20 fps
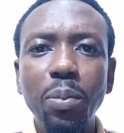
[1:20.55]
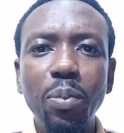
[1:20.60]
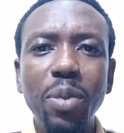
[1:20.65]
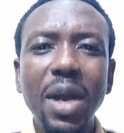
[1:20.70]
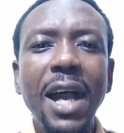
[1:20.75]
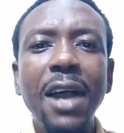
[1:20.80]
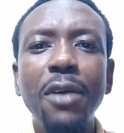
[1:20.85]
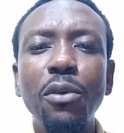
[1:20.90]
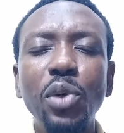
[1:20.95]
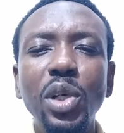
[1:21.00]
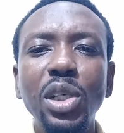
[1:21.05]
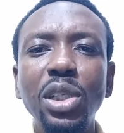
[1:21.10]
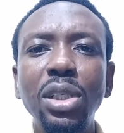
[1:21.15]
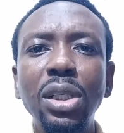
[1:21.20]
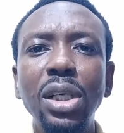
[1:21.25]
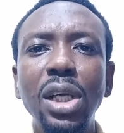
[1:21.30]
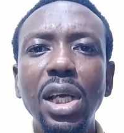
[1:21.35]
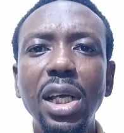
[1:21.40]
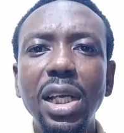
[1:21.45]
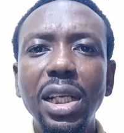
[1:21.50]
power
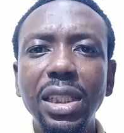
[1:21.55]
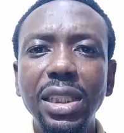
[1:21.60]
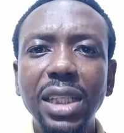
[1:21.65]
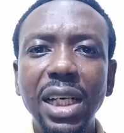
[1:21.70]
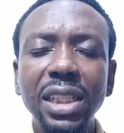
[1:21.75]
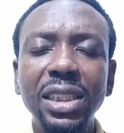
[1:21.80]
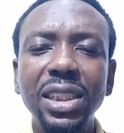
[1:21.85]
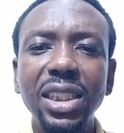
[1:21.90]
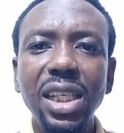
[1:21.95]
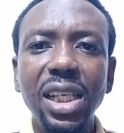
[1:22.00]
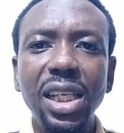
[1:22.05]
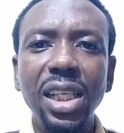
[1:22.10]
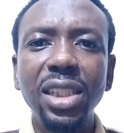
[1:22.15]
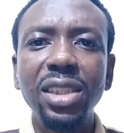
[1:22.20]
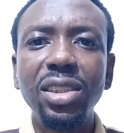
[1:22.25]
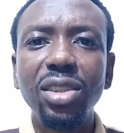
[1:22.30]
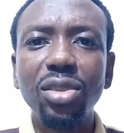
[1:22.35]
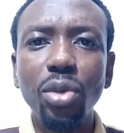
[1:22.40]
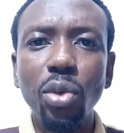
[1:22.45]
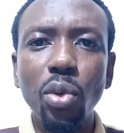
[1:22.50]
that
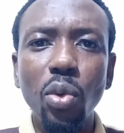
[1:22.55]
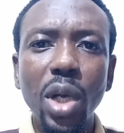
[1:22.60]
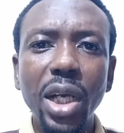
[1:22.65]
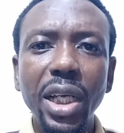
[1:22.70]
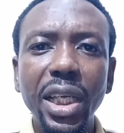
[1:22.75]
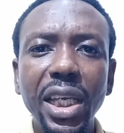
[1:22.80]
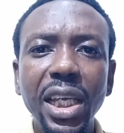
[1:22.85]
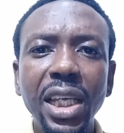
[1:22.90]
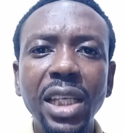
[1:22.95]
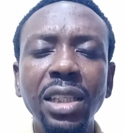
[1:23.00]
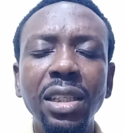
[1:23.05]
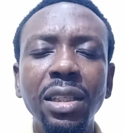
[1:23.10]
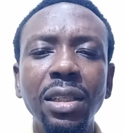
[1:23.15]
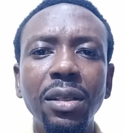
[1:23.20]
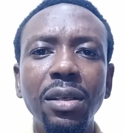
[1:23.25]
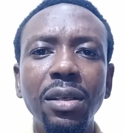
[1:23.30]
is working